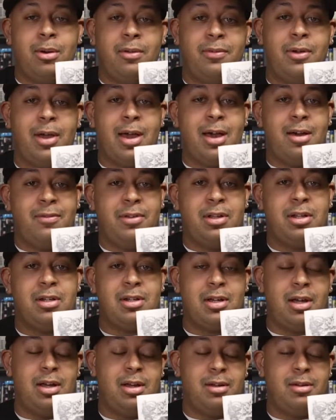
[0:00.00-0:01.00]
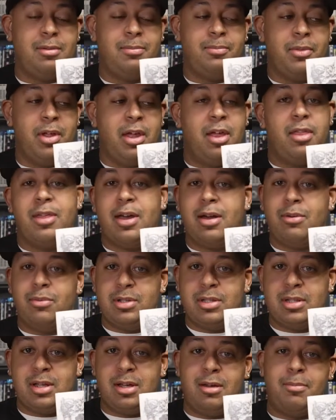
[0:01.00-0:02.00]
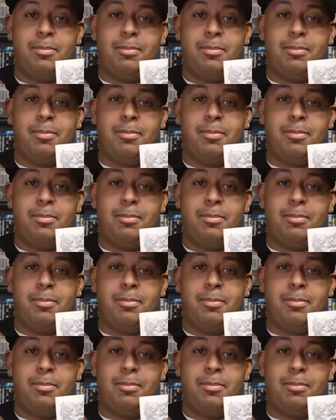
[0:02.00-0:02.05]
If you haven't, that was